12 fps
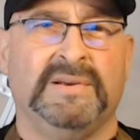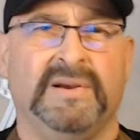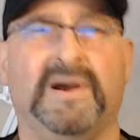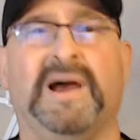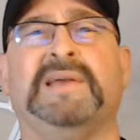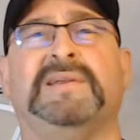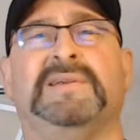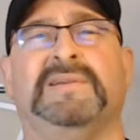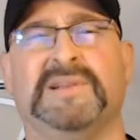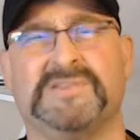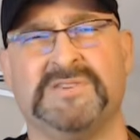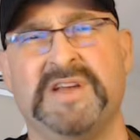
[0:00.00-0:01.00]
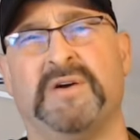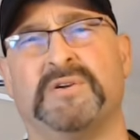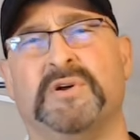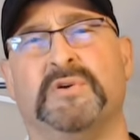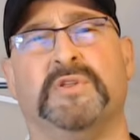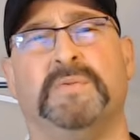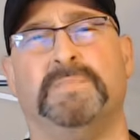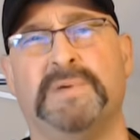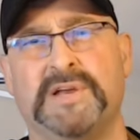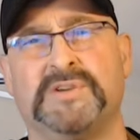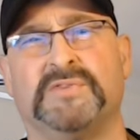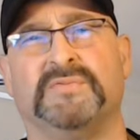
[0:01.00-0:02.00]
Alright, let's now go to the
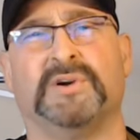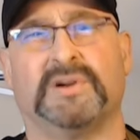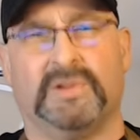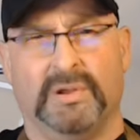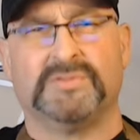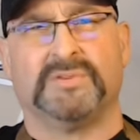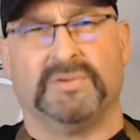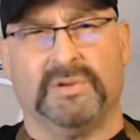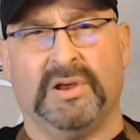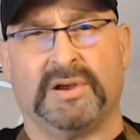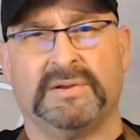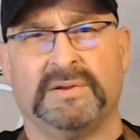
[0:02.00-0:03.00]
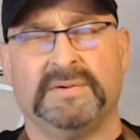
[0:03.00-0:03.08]
bench for a closer look.